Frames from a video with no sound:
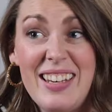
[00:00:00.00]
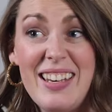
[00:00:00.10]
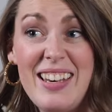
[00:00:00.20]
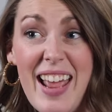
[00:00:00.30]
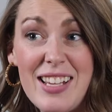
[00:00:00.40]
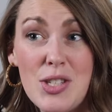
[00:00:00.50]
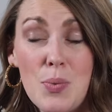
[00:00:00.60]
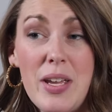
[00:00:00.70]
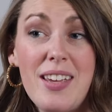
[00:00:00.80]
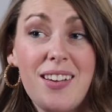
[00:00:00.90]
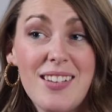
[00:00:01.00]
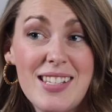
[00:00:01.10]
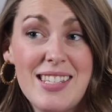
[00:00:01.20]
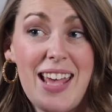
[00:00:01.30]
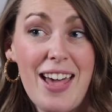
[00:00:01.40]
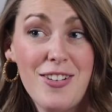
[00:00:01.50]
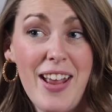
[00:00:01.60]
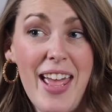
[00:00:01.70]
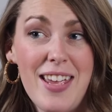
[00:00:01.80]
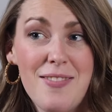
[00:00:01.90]
Next week,
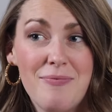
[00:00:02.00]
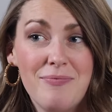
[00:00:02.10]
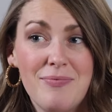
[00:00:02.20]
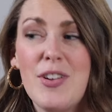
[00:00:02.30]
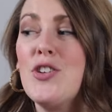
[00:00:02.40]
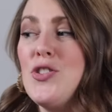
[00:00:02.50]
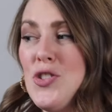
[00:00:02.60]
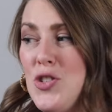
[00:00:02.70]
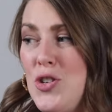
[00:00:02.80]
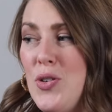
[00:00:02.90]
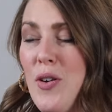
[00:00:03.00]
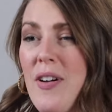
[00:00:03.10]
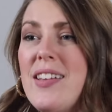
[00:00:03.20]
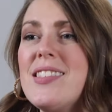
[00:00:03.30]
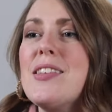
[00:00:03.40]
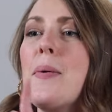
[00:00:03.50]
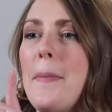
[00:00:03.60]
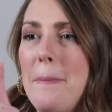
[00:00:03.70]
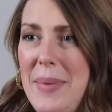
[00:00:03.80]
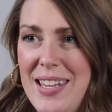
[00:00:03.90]
Saturday, two of us
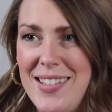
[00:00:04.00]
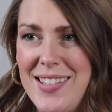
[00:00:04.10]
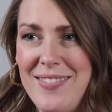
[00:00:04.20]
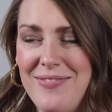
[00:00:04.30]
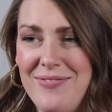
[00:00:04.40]
meet.